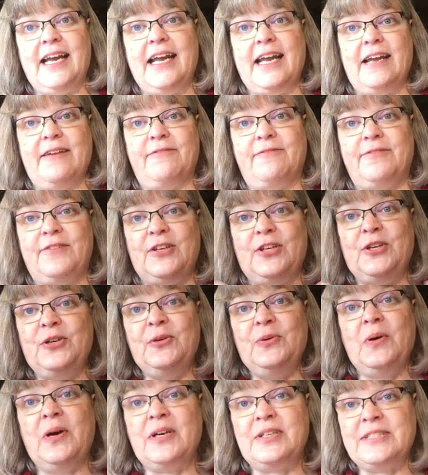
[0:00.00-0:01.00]
If
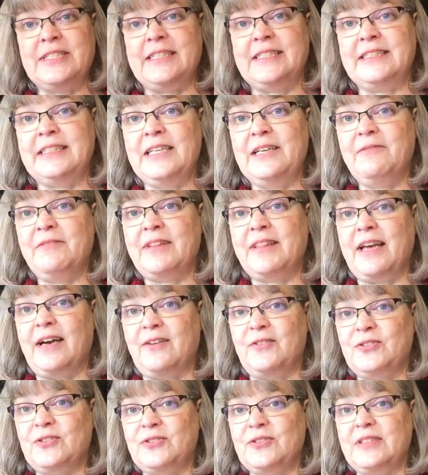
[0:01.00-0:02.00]
you are dealing with
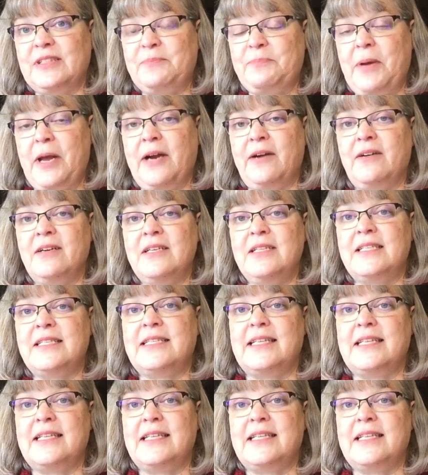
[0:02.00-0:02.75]
elderly parents